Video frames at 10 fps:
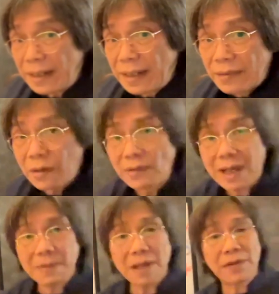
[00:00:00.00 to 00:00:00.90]
So
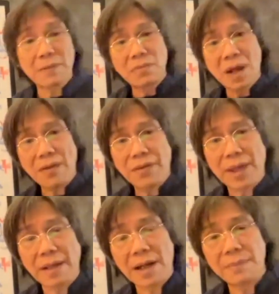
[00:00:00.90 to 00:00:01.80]
that means from
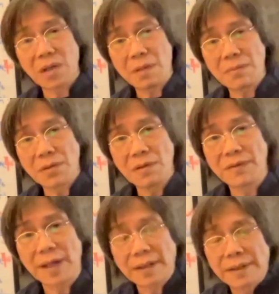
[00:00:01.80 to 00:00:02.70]
nothing, I'm not
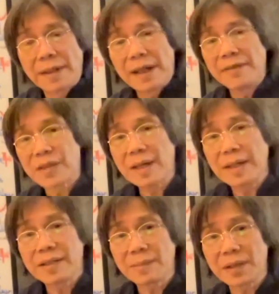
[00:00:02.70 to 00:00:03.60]
moving, and
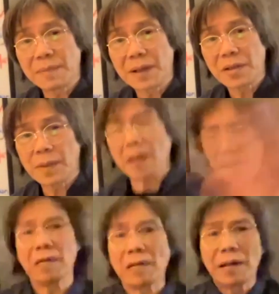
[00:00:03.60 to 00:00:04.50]
suddenly somebody punch me,
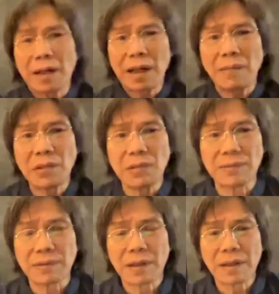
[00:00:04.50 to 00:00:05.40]
I move.